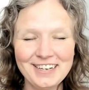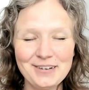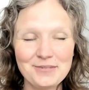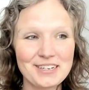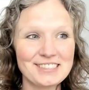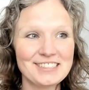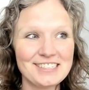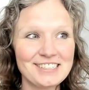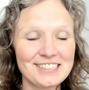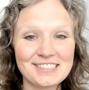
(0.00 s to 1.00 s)
because
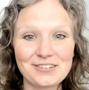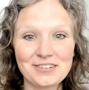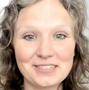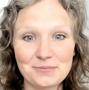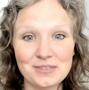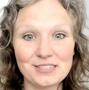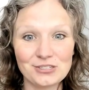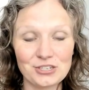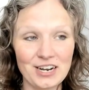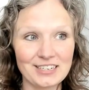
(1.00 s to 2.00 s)
this is going to be
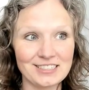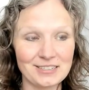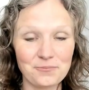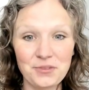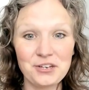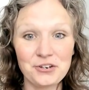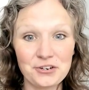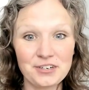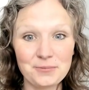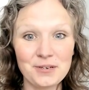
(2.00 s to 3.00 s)
distracting and you're
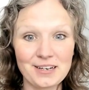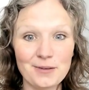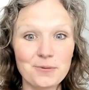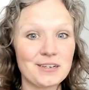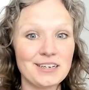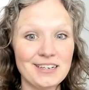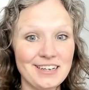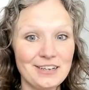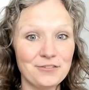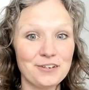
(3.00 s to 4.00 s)
going to pick up on it
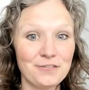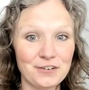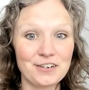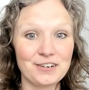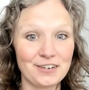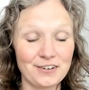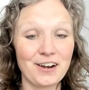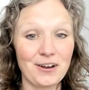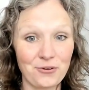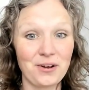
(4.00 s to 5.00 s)
even if you're, you're
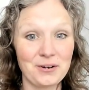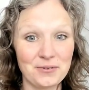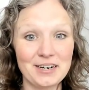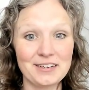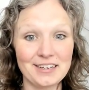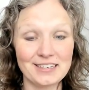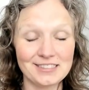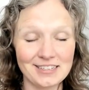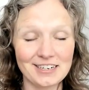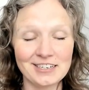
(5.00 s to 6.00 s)
not quite aware that it's
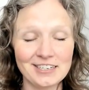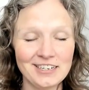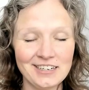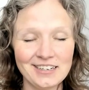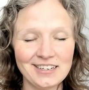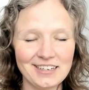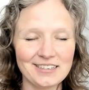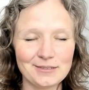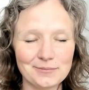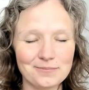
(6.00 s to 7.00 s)
there.
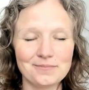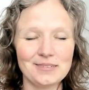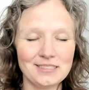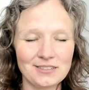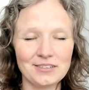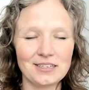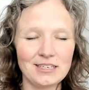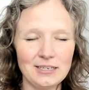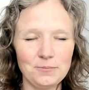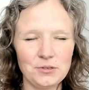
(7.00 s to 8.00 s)
Um, it's going to
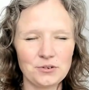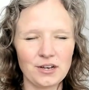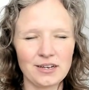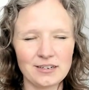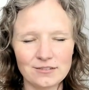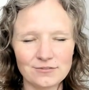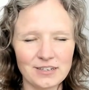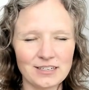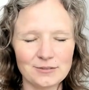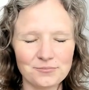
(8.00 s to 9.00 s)
keep you kind of
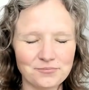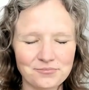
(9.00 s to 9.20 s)
um,